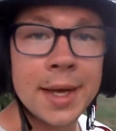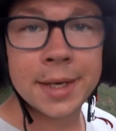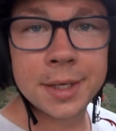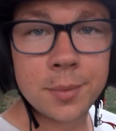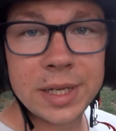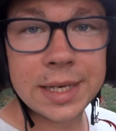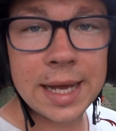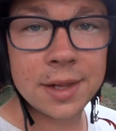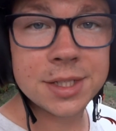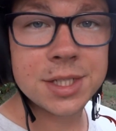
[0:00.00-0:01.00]
Headed to meet
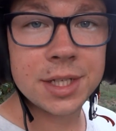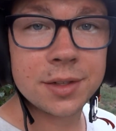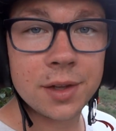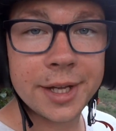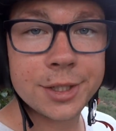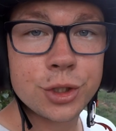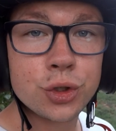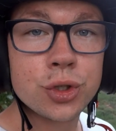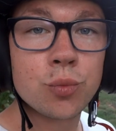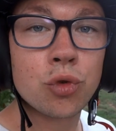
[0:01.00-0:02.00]
Alex Dean at the lake to
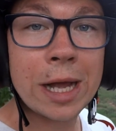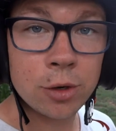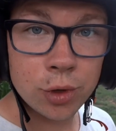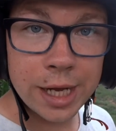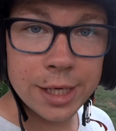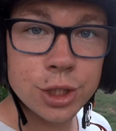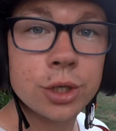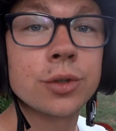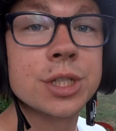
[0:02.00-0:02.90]
do some recreational